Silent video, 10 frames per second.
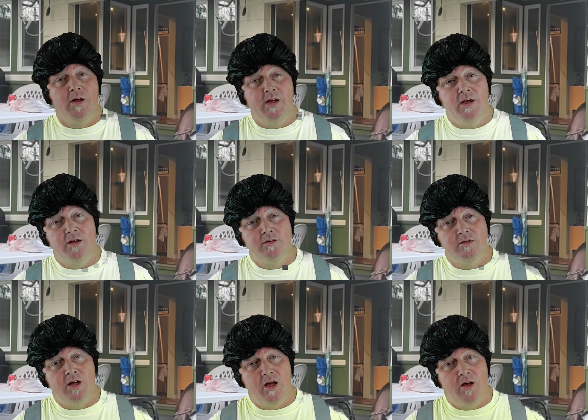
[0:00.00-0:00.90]

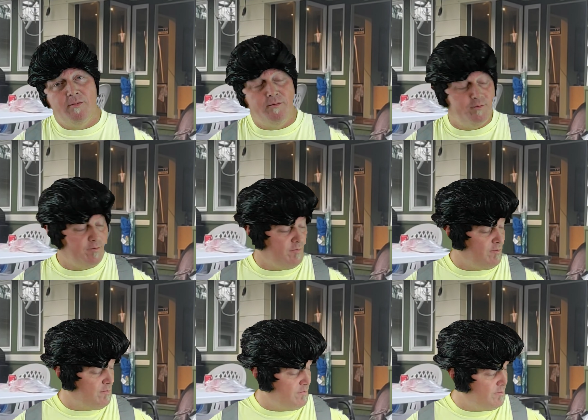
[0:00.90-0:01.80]
And I
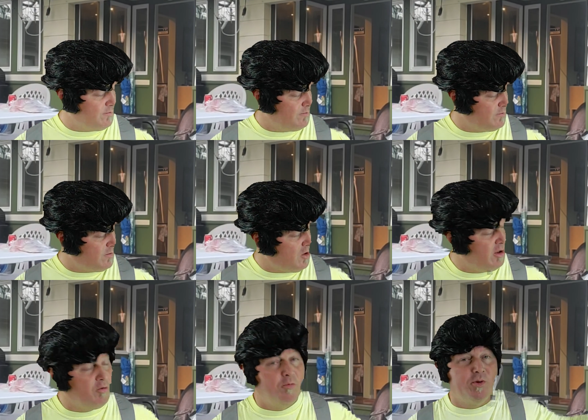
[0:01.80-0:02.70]

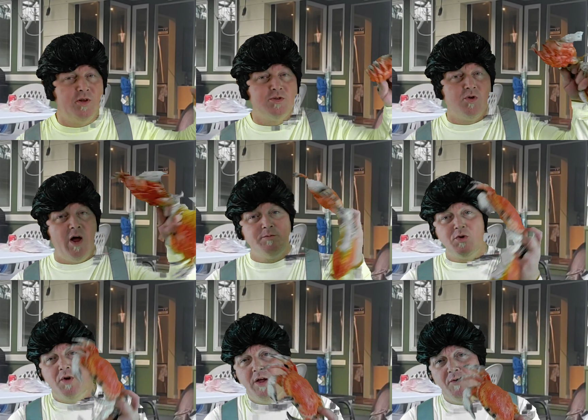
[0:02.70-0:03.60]
will put these crabs
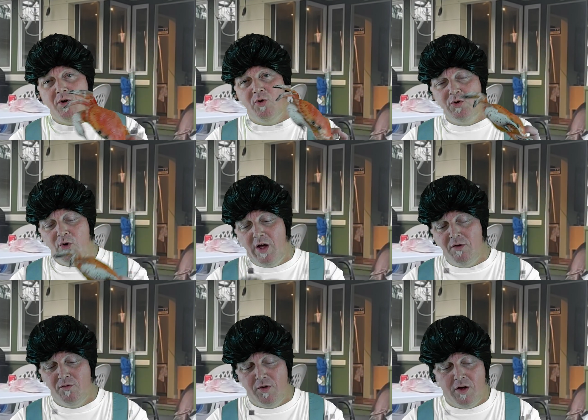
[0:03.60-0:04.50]
away. We're going to
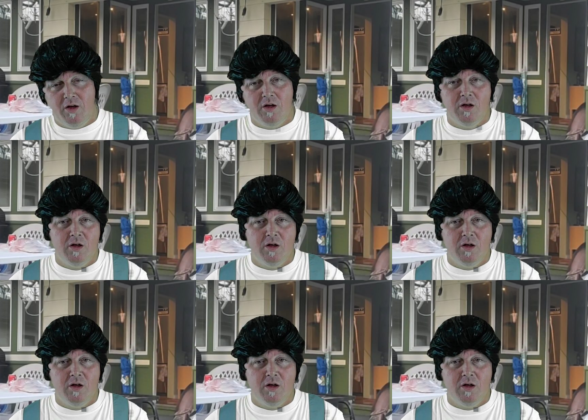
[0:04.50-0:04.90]
have